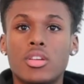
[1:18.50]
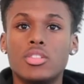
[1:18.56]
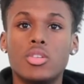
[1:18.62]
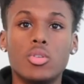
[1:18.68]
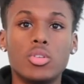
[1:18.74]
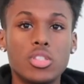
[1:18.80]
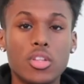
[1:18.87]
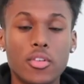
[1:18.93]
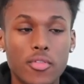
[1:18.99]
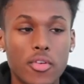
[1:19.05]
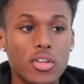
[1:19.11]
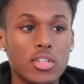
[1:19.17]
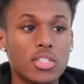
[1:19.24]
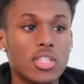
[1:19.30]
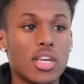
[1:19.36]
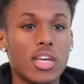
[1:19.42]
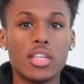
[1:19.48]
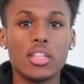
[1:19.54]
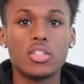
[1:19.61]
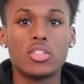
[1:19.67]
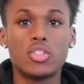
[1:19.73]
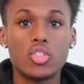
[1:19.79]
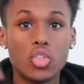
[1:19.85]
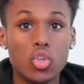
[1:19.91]
So it's the first day of the
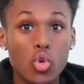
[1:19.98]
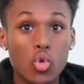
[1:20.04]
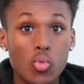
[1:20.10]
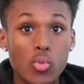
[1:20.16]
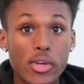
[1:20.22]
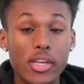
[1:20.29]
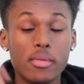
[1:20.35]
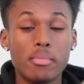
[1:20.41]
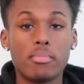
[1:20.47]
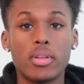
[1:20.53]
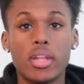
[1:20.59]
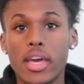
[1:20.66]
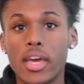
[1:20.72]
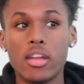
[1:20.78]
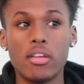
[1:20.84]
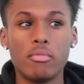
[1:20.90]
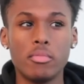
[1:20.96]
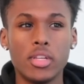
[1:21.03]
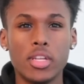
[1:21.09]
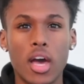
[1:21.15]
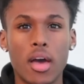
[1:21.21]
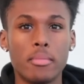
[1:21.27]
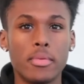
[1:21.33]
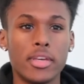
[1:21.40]
2-week plan of me
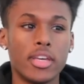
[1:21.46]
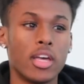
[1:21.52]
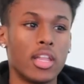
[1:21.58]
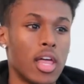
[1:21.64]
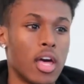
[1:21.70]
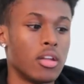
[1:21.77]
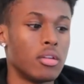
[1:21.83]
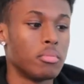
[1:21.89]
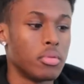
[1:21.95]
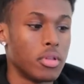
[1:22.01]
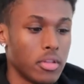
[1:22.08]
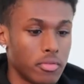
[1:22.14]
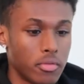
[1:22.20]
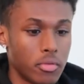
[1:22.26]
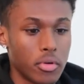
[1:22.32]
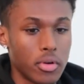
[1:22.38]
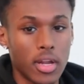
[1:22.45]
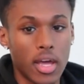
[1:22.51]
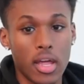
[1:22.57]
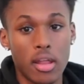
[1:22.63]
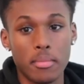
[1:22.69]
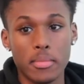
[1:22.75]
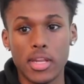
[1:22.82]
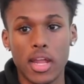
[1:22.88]
not being allowed to play
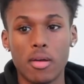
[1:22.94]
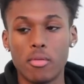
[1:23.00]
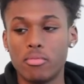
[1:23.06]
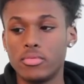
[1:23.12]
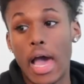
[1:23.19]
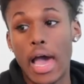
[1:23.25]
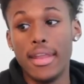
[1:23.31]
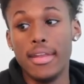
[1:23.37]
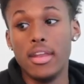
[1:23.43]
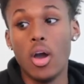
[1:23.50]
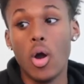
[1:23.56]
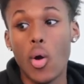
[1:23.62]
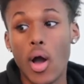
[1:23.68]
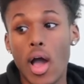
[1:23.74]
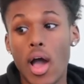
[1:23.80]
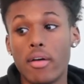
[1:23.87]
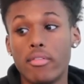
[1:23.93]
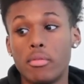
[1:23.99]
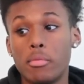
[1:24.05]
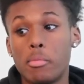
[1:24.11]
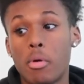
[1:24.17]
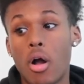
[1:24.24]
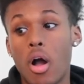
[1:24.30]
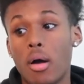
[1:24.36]
Fortnite. I mean, I know I have a
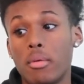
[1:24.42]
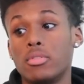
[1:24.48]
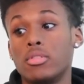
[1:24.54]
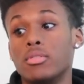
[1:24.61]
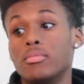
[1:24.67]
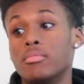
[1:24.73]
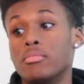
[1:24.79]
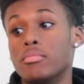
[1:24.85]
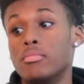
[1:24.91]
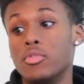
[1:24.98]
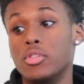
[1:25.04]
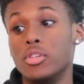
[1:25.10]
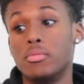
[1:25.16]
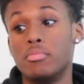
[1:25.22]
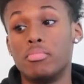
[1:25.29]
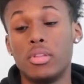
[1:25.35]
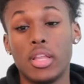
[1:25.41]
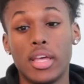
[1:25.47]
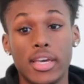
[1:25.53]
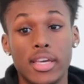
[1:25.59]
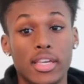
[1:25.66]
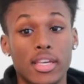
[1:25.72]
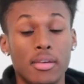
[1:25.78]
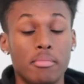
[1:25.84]
problem with
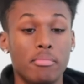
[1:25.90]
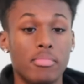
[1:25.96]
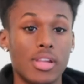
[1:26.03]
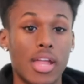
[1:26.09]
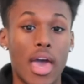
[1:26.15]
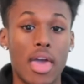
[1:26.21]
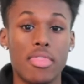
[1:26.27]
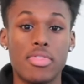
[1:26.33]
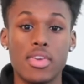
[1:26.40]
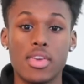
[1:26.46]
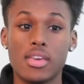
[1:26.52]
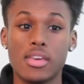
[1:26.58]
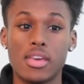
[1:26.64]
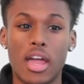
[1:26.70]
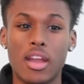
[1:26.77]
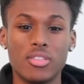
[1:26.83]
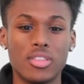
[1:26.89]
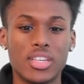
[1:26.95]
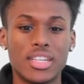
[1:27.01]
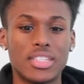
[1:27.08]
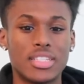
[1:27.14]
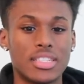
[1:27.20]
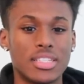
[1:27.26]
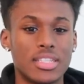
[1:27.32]
playing it, but I don't think
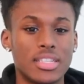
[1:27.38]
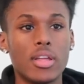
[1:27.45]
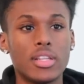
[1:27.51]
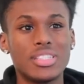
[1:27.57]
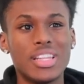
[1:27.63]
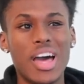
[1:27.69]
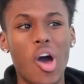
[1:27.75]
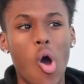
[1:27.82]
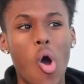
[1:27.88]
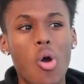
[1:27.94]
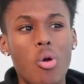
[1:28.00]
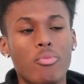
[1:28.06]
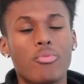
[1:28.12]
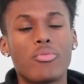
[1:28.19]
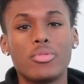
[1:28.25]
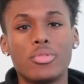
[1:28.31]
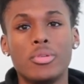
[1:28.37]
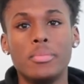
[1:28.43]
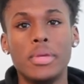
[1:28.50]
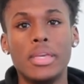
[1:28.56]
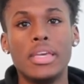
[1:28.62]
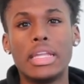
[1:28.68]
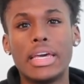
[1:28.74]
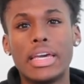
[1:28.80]
it's not harmful to
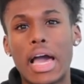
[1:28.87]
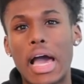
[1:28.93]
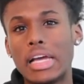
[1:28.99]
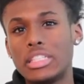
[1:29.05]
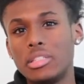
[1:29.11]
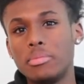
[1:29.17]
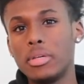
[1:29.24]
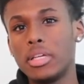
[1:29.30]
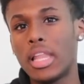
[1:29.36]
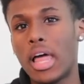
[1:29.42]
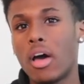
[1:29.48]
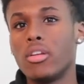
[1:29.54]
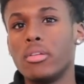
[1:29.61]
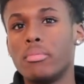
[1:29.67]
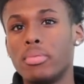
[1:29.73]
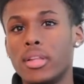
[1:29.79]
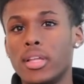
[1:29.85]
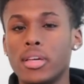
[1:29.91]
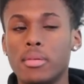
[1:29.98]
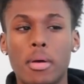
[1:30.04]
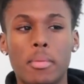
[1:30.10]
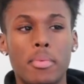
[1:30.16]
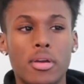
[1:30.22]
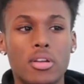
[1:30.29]
me. Like, I should be allowed to play it.
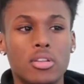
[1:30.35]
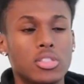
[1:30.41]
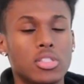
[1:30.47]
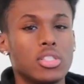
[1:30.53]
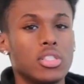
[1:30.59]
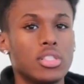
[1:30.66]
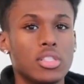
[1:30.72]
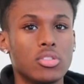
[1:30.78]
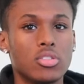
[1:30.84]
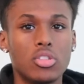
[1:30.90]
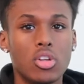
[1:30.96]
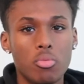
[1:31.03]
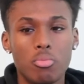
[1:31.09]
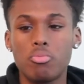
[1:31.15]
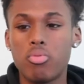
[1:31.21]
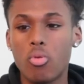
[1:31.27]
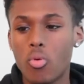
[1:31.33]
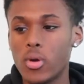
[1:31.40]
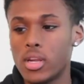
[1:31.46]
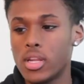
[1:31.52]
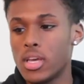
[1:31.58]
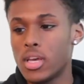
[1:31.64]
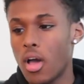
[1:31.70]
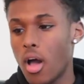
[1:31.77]
My parents should, there's no point
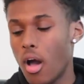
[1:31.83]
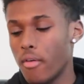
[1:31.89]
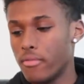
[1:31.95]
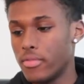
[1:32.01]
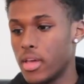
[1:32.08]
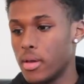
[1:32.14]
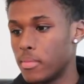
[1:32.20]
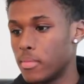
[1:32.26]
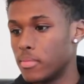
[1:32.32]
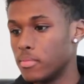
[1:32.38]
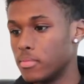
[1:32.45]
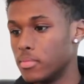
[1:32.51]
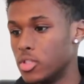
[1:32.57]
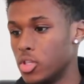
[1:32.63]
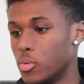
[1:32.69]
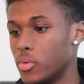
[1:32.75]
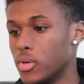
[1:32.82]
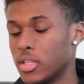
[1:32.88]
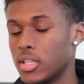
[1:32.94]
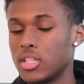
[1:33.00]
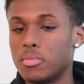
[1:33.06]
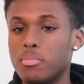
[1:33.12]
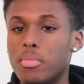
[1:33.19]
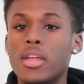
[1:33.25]
of them doing
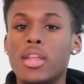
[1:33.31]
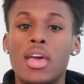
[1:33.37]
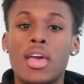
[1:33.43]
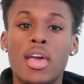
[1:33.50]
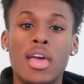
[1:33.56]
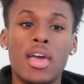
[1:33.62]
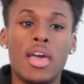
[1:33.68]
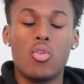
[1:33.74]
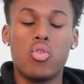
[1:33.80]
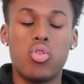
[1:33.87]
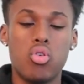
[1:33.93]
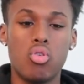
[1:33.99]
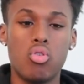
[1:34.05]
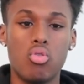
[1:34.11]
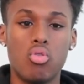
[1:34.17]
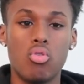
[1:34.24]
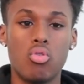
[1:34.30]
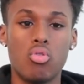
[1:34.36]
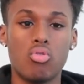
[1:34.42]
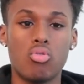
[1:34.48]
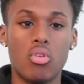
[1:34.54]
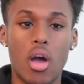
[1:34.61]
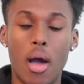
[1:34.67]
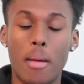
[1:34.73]
this, but
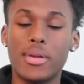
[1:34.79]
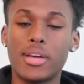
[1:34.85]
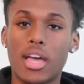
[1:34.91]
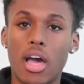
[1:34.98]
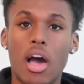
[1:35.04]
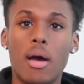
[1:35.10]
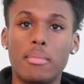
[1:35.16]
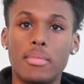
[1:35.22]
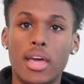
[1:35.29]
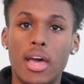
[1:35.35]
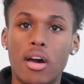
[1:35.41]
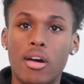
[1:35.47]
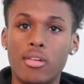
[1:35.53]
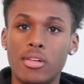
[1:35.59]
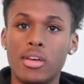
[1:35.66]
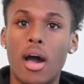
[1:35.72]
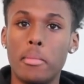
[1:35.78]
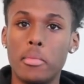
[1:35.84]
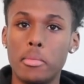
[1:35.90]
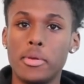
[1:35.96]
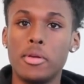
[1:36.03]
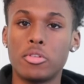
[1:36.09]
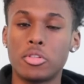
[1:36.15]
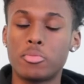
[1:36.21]
I'm gonna calm down. I'm gonna
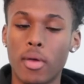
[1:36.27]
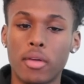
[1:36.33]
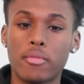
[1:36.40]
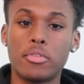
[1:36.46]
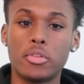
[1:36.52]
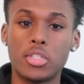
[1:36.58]
be a respectful